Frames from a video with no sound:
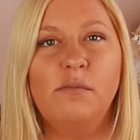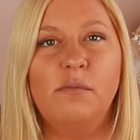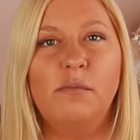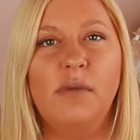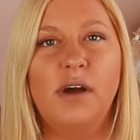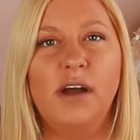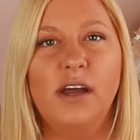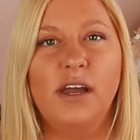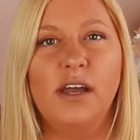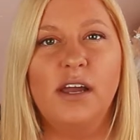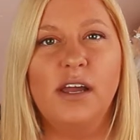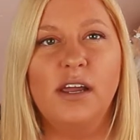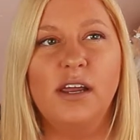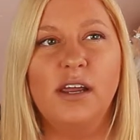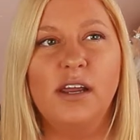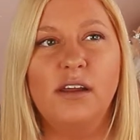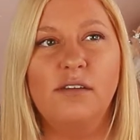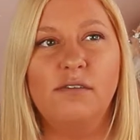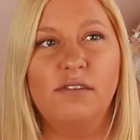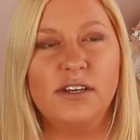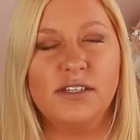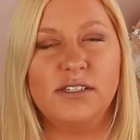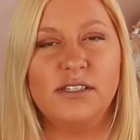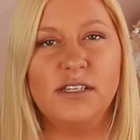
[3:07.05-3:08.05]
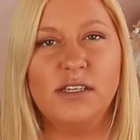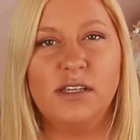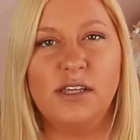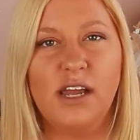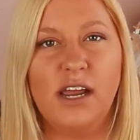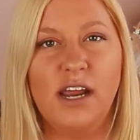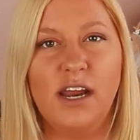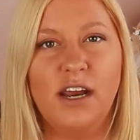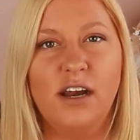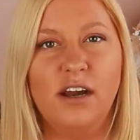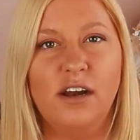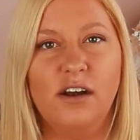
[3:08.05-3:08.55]
my rest of
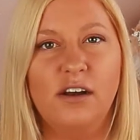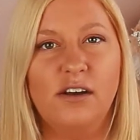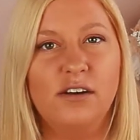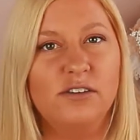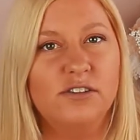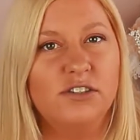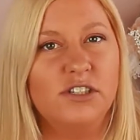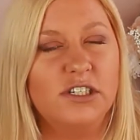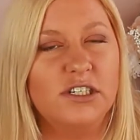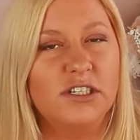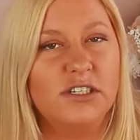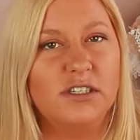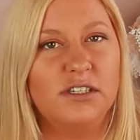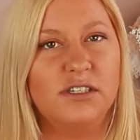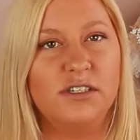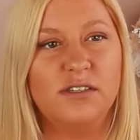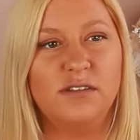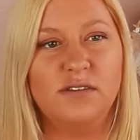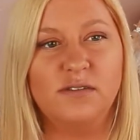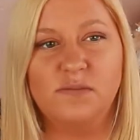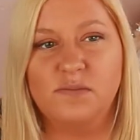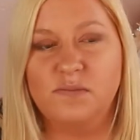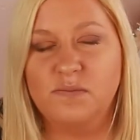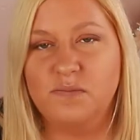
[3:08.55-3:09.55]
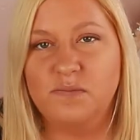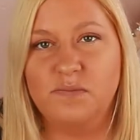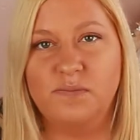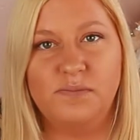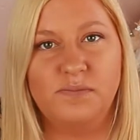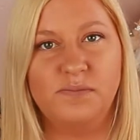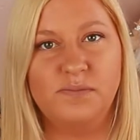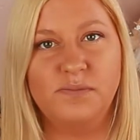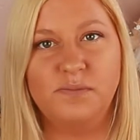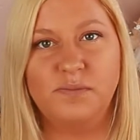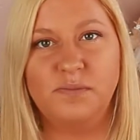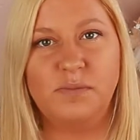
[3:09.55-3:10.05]
the hair just
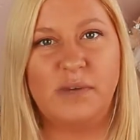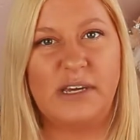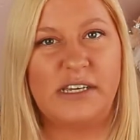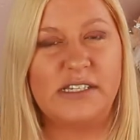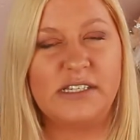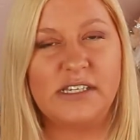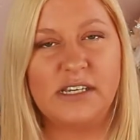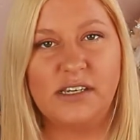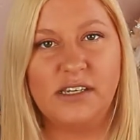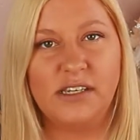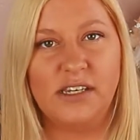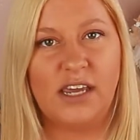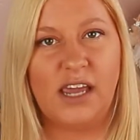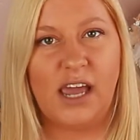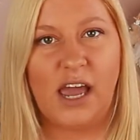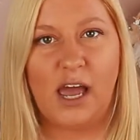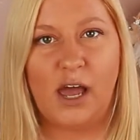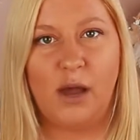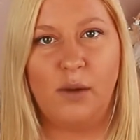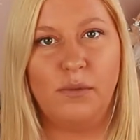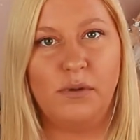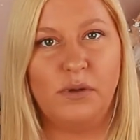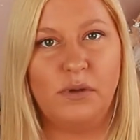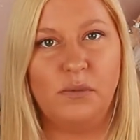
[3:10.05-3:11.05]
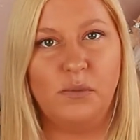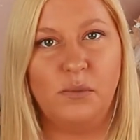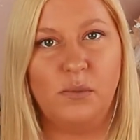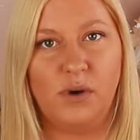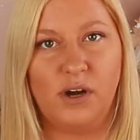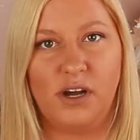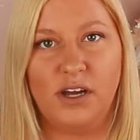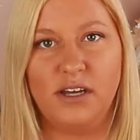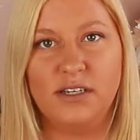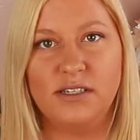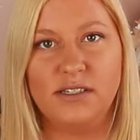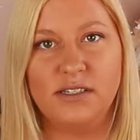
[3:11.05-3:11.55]
basically how it
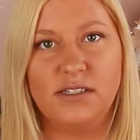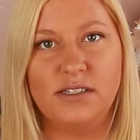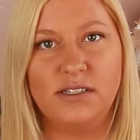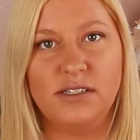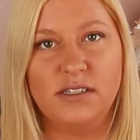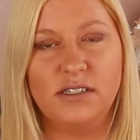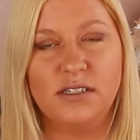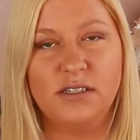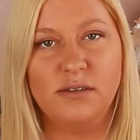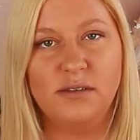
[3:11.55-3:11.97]
was.